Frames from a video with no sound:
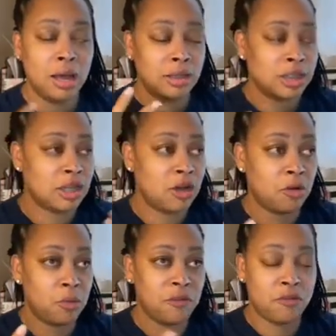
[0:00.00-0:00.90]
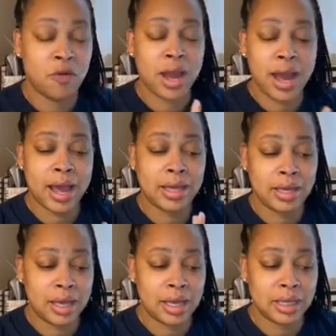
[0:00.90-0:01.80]
So before I
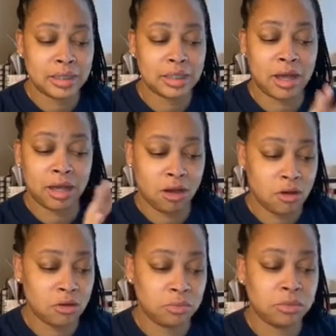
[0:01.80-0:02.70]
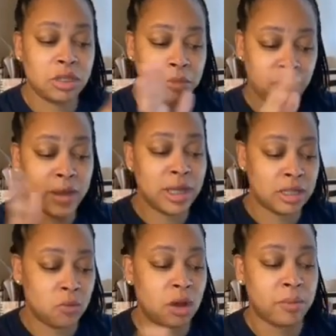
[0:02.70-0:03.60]
go home. So before I get to
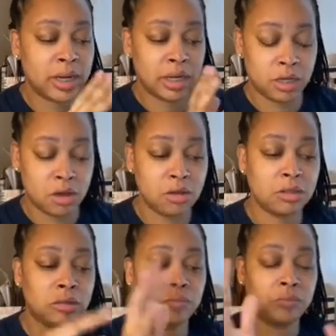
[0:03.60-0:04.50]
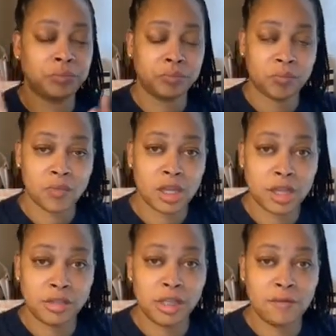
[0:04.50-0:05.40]
Walmart, go home, go
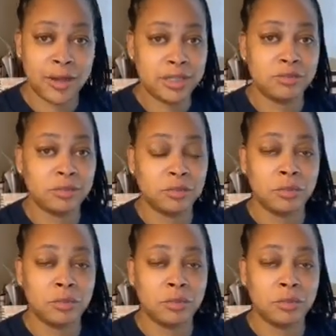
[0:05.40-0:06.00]
to the restroom.